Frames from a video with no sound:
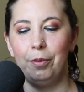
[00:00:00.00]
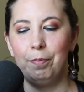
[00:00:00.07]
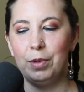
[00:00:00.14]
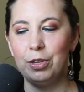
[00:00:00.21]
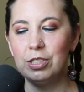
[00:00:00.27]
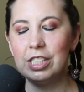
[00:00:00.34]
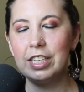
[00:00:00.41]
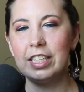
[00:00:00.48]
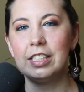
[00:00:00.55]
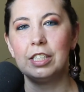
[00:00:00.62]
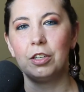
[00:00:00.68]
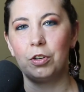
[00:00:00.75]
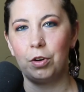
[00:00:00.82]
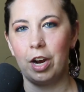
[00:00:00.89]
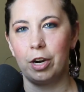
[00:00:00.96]
music is
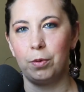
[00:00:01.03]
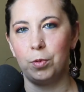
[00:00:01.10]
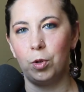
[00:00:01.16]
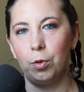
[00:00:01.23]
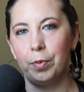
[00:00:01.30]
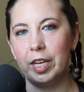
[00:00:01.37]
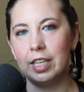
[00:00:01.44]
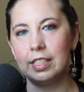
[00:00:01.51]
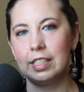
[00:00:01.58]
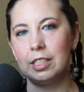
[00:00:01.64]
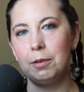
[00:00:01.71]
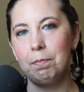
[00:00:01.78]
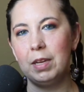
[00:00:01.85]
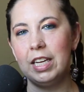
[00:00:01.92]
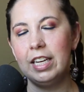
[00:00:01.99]
incredible because
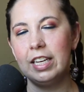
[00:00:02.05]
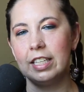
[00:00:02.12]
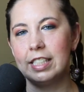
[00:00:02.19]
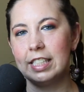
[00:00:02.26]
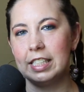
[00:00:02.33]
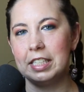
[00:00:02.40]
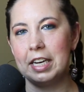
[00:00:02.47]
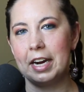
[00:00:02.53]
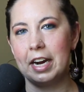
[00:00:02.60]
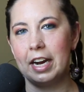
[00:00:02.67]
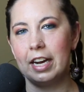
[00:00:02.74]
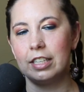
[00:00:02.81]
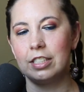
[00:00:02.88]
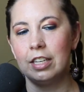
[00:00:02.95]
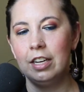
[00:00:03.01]
to me, it's
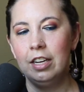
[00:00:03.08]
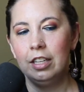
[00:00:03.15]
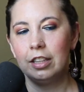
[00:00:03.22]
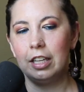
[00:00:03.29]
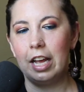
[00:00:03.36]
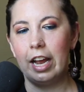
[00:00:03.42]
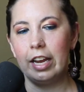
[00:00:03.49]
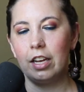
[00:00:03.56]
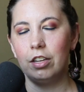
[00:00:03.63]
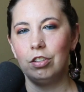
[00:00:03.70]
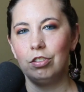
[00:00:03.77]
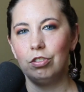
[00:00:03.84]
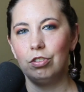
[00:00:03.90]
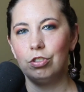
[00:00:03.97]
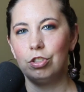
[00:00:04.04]
not like
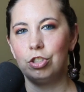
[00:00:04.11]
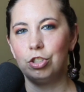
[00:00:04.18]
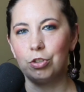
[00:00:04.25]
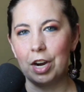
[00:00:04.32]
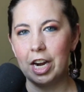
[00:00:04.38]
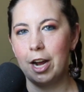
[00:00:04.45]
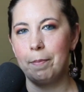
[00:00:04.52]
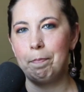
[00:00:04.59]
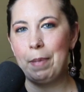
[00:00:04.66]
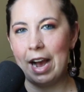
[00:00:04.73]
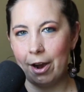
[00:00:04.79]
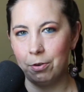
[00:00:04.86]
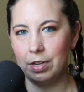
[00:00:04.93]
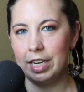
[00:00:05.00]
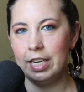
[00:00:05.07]
straight up
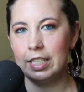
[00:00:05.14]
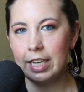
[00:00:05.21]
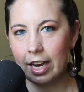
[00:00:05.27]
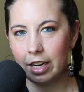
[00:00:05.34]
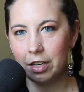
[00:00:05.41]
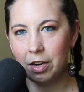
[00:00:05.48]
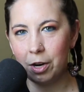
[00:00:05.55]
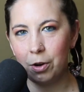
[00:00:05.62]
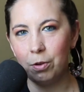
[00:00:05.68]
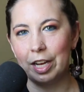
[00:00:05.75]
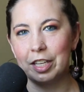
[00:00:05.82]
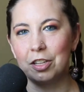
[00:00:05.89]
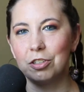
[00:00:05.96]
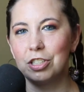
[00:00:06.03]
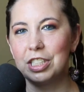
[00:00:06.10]
pounding techno.
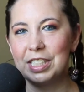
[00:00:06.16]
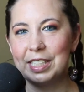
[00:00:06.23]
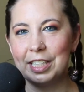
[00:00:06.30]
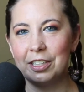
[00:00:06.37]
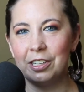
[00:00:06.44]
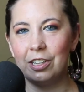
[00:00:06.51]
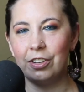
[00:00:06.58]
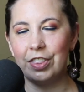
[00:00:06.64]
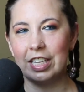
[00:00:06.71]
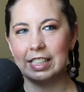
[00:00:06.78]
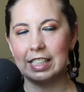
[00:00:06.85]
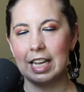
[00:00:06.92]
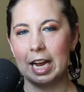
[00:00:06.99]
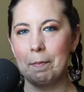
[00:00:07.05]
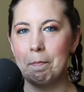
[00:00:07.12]
Like there's still
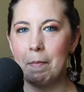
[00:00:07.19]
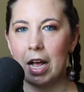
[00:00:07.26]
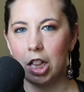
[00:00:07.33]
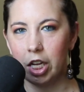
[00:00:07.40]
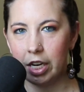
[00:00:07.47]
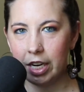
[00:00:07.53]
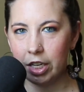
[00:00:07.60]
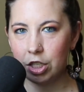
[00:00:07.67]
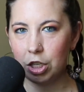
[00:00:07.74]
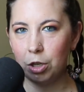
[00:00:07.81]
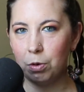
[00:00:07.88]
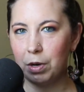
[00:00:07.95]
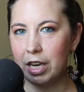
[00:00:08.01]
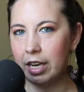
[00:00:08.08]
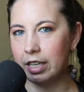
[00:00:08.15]
this like melody
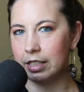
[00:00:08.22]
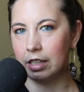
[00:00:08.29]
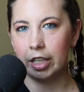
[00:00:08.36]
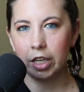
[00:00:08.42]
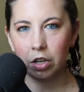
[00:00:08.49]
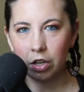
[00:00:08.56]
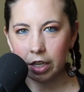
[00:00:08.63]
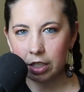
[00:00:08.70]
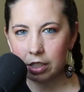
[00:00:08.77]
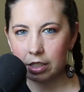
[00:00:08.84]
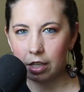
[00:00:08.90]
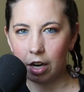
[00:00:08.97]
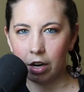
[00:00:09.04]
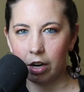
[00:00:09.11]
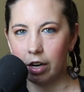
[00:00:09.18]
to it, and lyrics
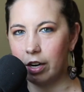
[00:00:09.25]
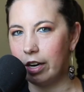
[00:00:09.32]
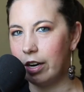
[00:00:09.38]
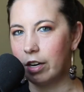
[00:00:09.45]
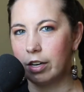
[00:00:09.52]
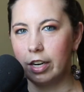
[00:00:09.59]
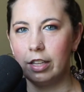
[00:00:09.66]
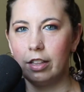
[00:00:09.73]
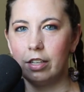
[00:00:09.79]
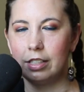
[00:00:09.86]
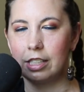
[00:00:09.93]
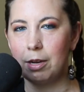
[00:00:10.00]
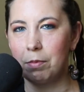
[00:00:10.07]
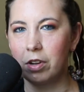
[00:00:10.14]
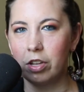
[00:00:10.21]
are in
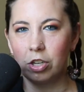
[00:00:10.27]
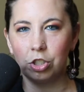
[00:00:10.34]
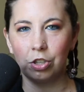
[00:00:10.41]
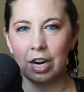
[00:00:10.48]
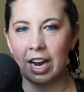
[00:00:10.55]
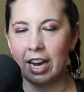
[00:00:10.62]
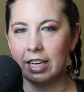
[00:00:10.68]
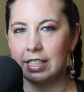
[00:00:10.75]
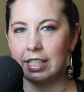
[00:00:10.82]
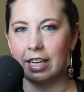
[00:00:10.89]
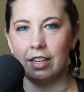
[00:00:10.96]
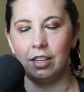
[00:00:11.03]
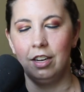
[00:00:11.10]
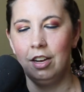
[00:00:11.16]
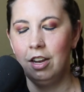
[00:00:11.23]
some of their tracks.
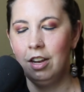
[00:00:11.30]
And